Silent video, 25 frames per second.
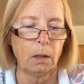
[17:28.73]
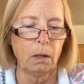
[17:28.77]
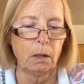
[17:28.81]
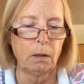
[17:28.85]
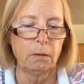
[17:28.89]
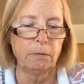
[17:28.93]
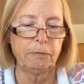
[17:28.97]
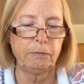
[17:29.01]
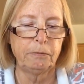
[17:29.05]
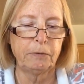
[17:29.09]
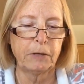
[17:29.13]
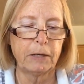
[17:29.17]

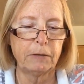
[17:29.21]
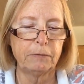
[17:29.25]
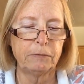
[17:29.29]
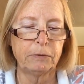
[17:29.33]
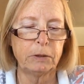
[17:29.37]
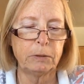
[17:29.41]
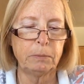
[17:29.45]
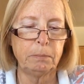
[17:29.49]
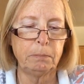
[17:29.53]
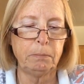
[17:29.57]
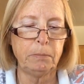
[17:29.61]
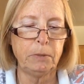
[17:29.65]

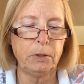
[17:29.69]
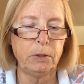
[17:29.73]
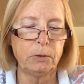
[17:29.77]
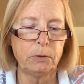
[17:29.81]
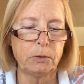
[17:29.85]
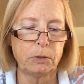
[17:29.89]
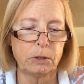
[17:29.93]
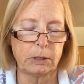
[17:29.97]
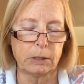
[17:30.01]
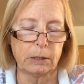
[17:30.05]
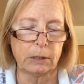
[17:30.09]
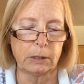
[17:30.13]
Favorite
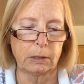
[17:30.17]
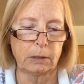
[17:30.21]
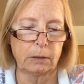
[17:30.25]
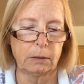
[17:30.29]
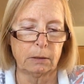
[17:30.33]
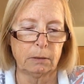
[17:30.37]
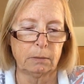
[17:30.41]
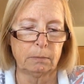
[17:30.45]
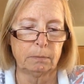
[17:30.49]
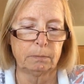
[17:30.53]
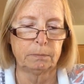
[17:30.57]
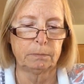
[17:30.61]
music?